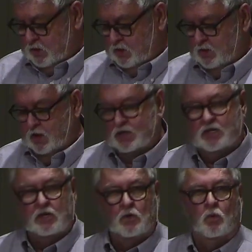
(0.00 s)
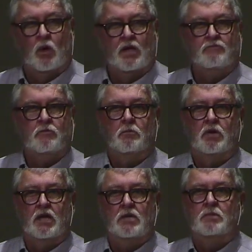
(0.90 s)
and get away from
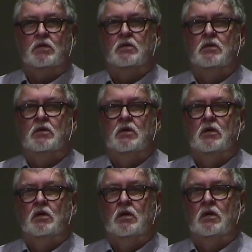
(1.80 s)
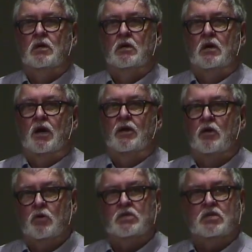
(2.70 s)
blaming. I
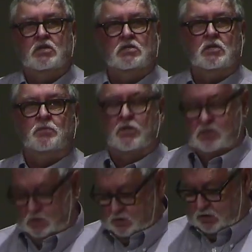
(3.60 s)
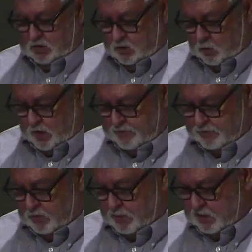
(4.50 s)
know it's easy, but just get away
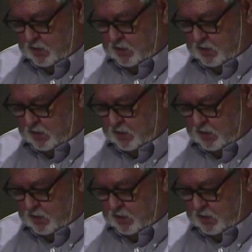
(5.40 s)
from it.